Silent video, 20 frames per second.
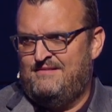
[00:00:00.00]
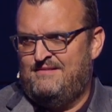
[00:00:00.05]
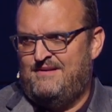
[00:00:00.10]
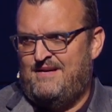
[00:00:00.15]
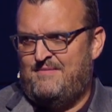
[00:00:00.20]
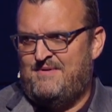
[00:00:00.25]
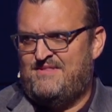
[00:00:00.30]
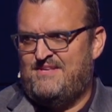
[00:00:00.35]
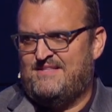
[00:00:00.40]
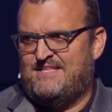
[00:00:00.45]

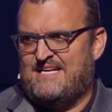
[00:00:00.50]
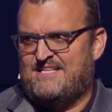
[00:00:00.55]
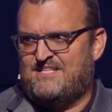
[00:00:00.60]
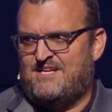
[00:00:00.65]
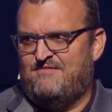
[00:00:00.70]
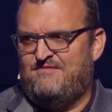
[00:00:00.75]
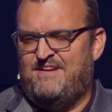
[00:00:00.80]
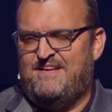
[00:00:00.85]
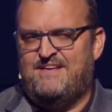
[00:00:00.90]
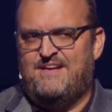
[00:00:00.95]
How many think that's
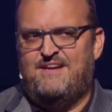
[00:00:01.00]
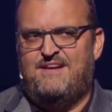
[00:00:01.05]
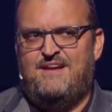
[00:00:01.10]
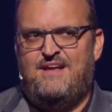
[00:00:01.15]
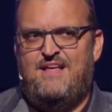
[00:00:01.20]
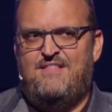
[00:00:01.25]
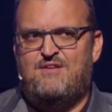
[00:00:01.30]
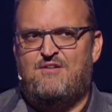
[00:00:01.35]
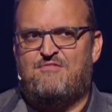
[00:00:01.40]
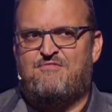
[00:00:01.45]
convenient?
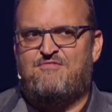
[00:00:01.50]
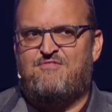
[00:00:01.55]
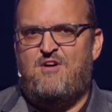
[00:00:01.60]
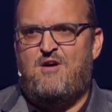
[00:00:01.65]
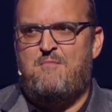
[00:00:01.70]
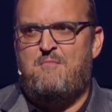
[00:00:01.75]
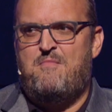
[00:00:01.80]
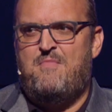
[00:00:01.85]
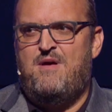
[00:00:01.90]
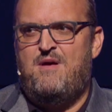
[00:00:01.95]
And they're
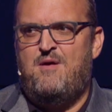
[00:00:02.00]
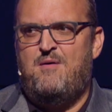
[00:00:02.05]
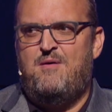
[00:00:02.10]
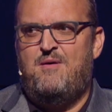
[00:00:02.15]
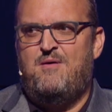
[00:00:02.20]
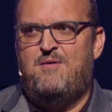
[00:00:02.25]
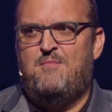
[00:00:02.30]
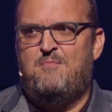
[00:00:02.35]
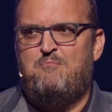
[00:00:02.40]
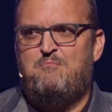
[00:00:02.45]
from
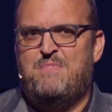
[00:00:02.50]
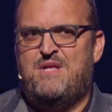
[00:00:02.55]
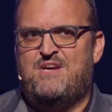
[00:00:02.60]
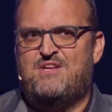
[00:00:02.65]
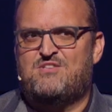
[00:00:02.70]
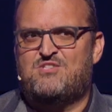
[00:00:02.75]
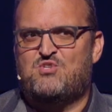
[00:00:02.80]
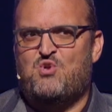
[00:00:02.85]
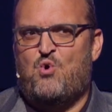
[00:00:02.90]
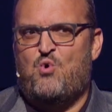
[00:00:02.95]

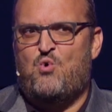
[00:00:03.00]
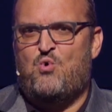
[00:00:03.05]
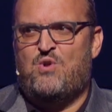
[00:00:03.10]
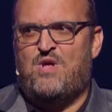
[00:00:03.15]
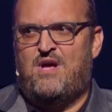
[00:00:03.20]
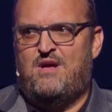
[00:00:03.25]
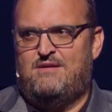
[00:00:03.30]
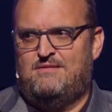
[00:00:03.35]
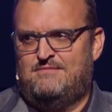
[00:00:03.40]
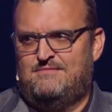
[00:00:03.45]

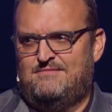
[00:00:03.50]
Minnesota.